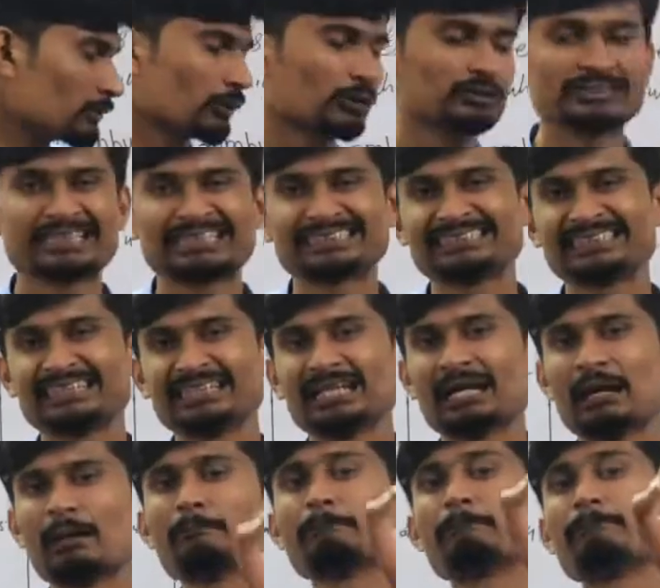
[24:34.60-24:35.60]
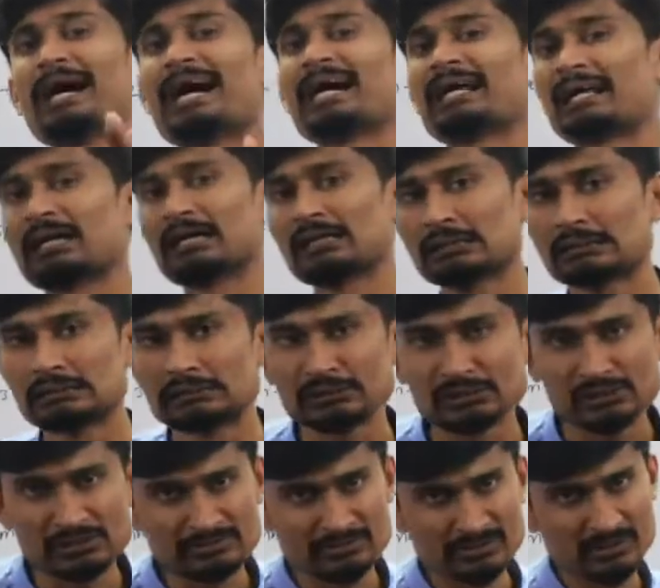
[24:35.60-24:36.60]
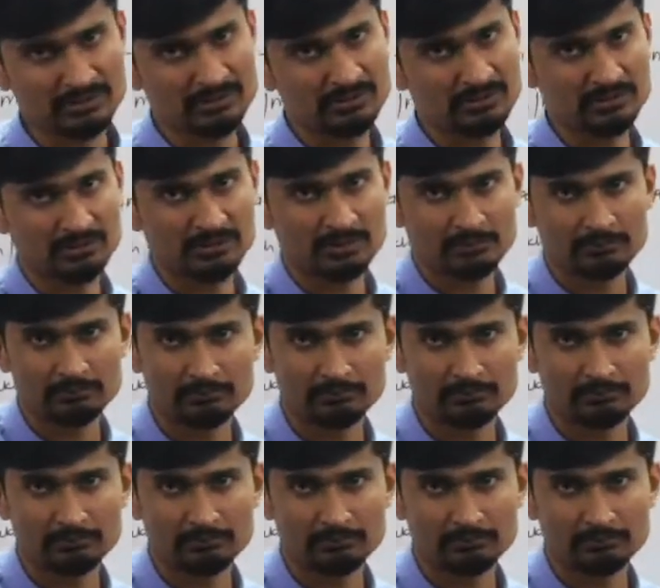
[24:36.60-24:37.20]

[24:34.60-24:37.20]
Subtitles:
cause as the paralysis,